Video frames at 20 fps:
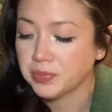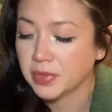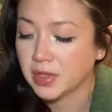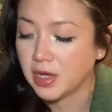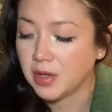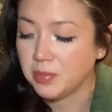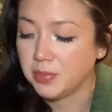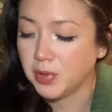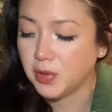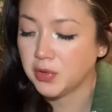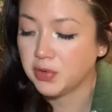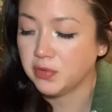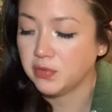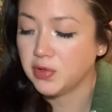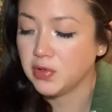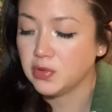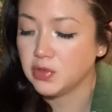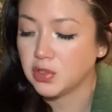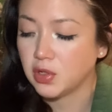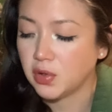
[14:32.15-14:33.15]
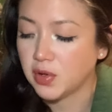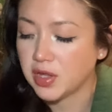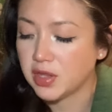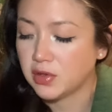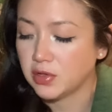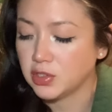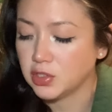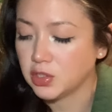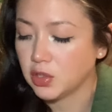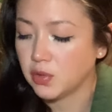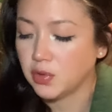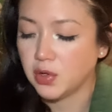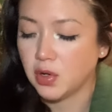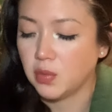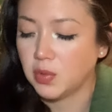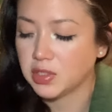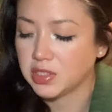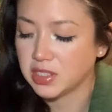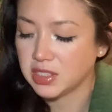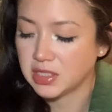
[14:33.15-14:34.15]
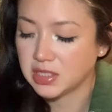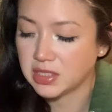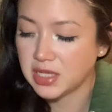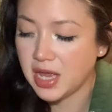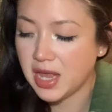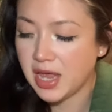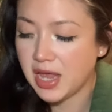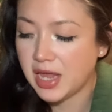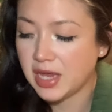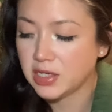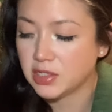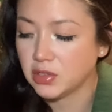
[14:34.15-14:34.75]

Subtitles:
And both of you don't know what to say,